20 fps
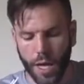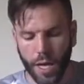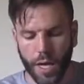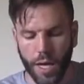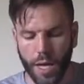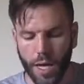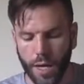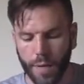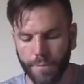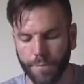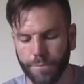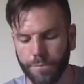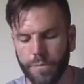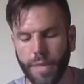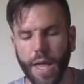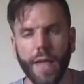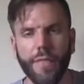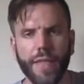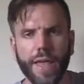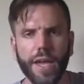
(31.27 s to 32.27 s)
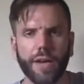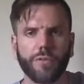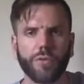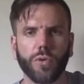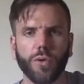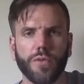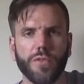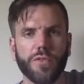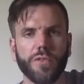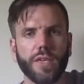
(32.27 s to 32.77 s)
And then, of
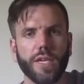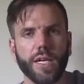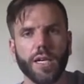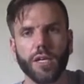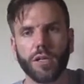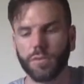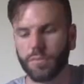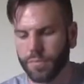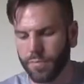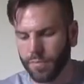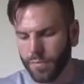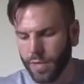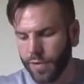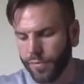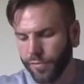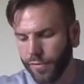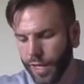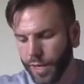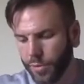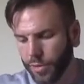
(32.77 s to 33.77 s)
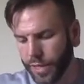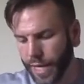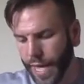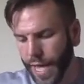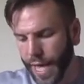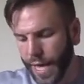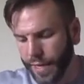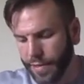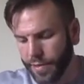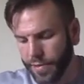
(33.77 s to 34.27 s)
course, inflatable
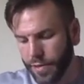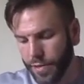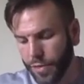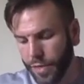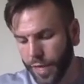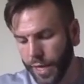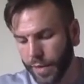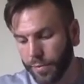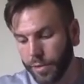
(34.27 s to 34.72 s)
kayaks is a thing,